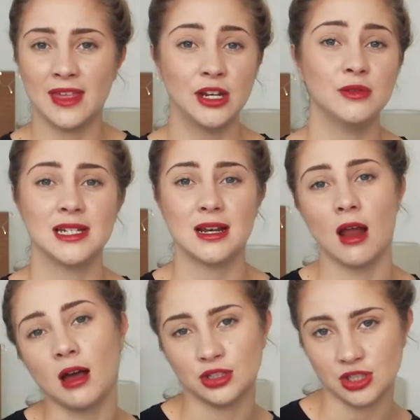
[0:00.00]
than you did
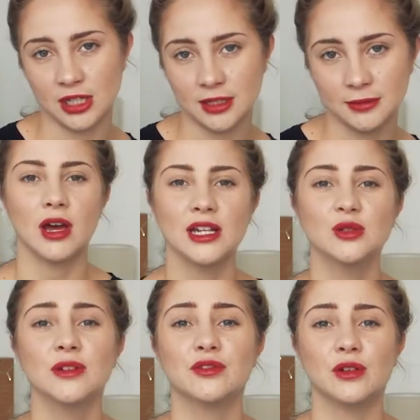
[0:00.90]
last year? Try
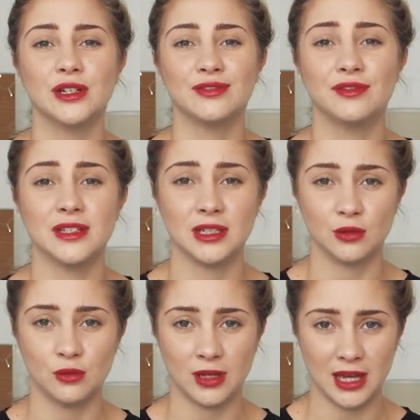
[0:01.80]
to avoid
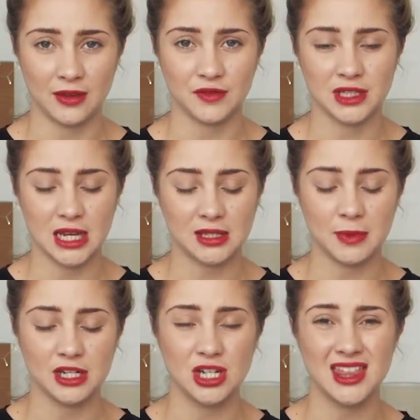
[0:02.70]
physical gifts,
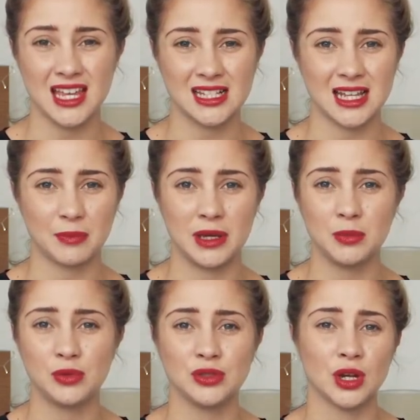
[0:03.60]
especially things that
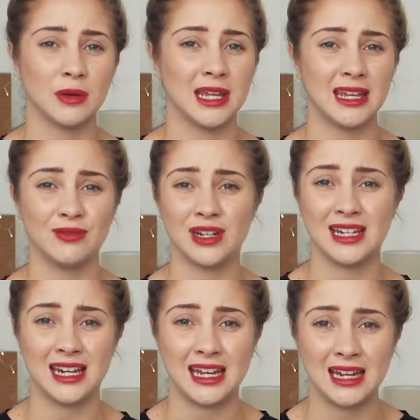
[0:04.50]
people don't
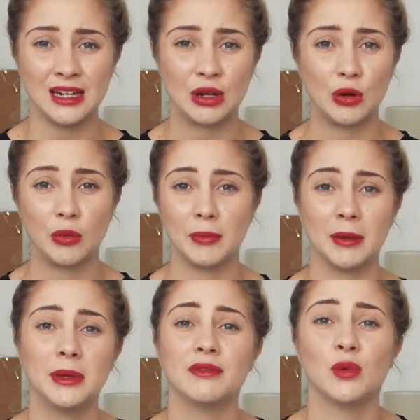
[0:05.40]
even need or
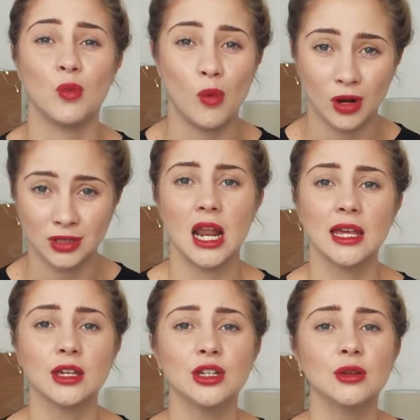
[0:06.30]
maybe even want.
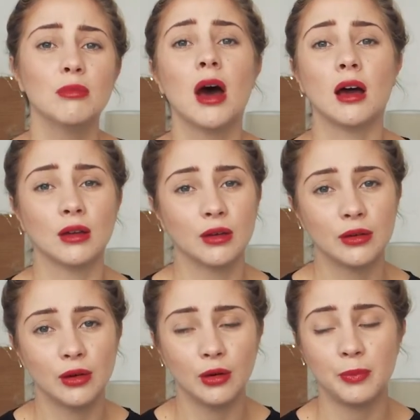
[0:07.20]
Like a new mug
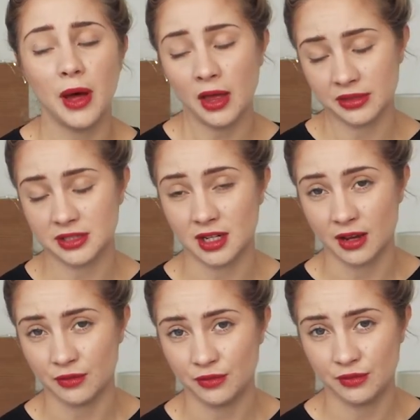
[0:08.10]
or bath
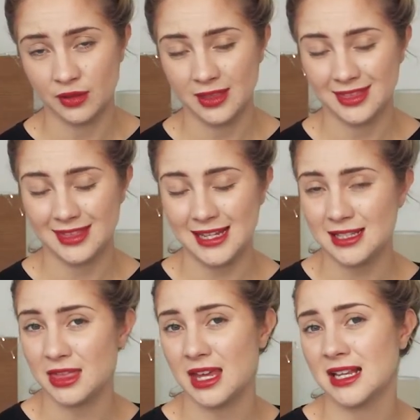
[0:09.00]
stuff
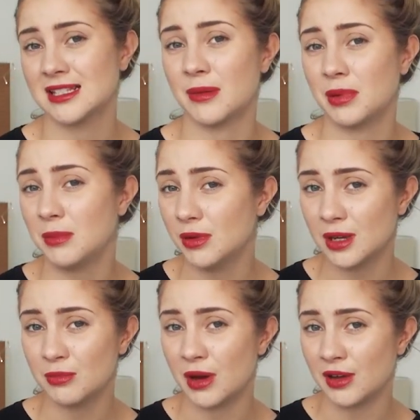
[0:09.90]
these are things that people
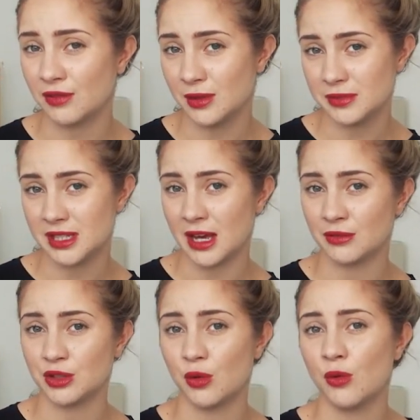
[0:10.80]
can buy for
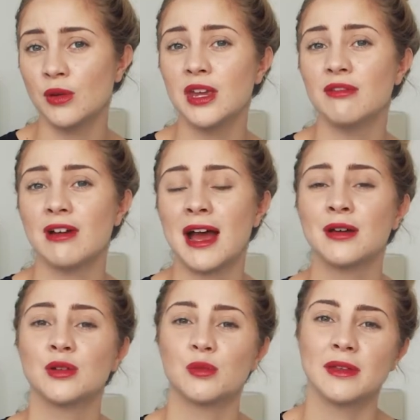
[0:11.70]
themselves all year
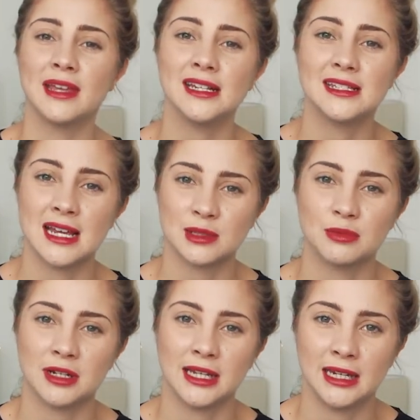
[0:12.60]
round when they
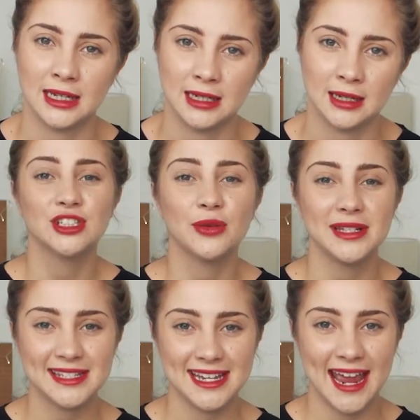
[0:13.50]
desperately need it. So
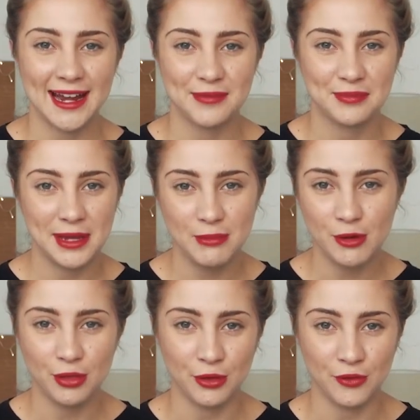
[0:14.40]
instead, be
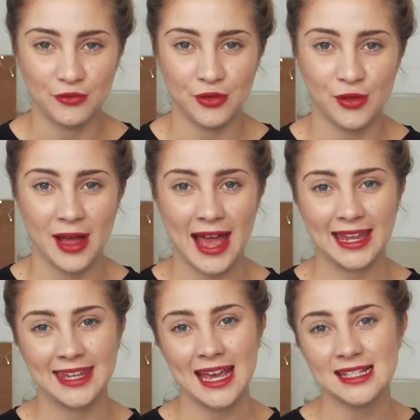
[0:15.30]
more thoughtful
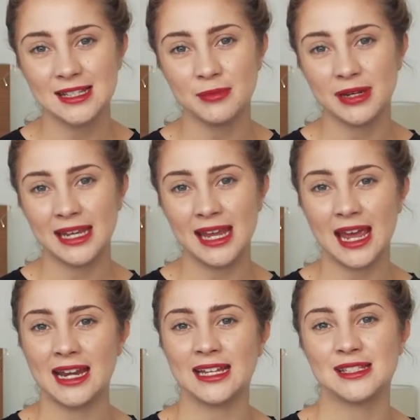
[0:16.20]
and get somebody
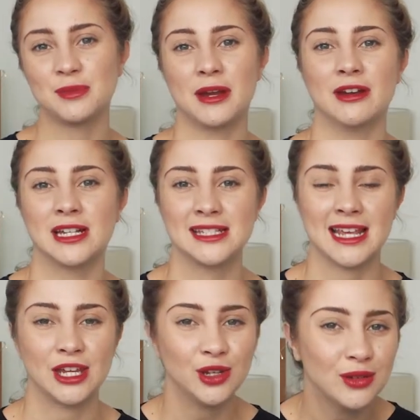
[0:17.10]
an experience
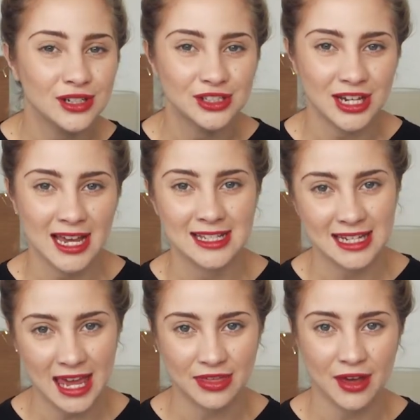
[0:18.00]
that you can share
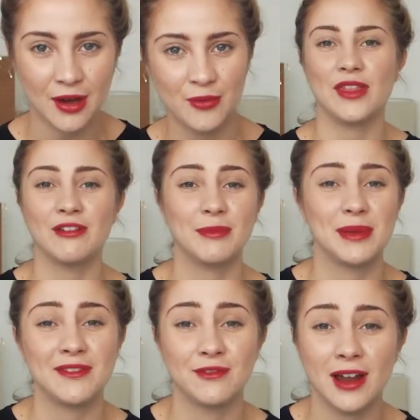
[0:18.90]
together, whether it
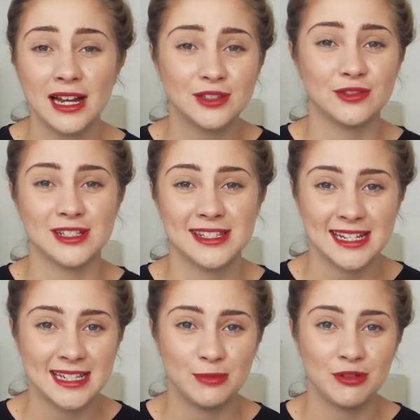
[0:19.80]
be flights for a
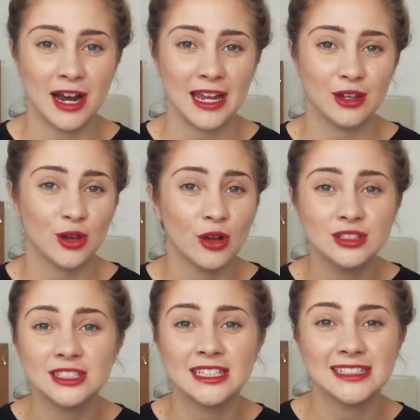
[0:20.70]
city break,
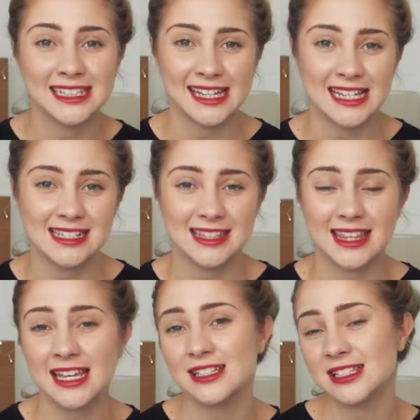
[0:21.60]
concert tickets,
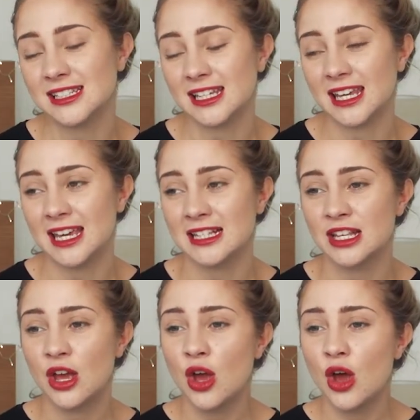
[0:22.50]
theatre tickets,